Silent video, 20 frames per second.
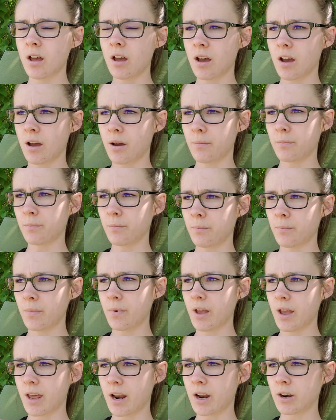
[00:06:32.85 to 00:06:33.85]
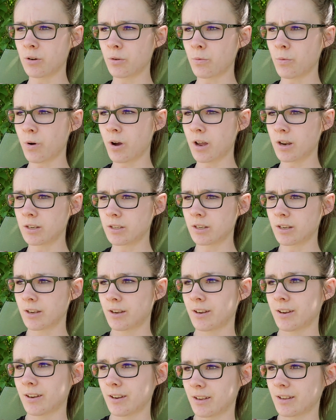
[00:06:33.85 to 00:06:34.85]
Um, and I don't want
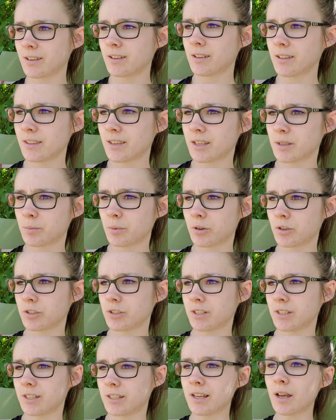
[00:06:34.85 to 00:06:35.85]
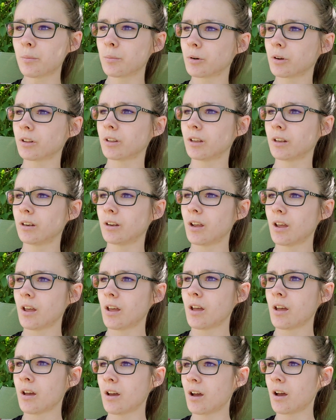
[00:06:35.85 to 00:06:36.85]
this person to tell Brooklyn
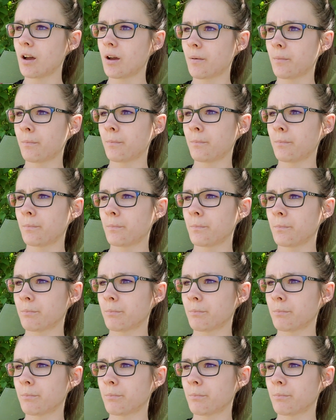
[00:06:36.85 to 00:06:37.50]
um,